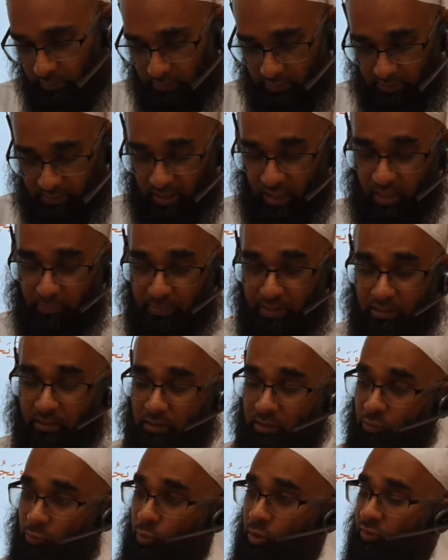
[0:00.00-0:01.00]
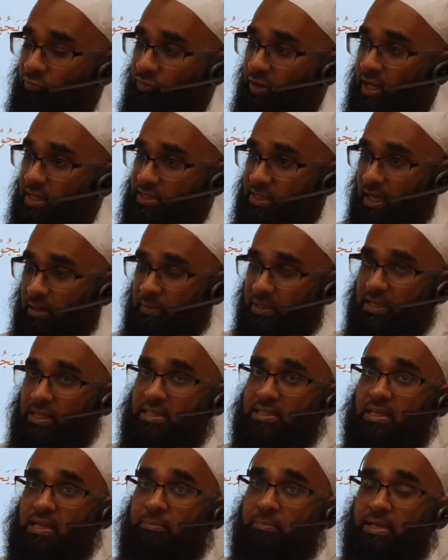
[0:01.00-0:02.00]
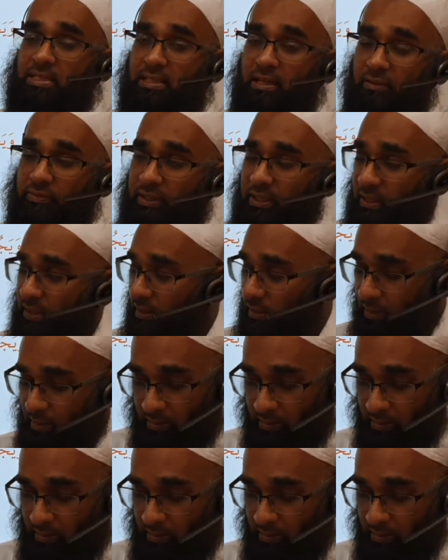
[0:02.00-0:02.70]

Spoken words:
jamid. The rule of fa'il jamid is it must have a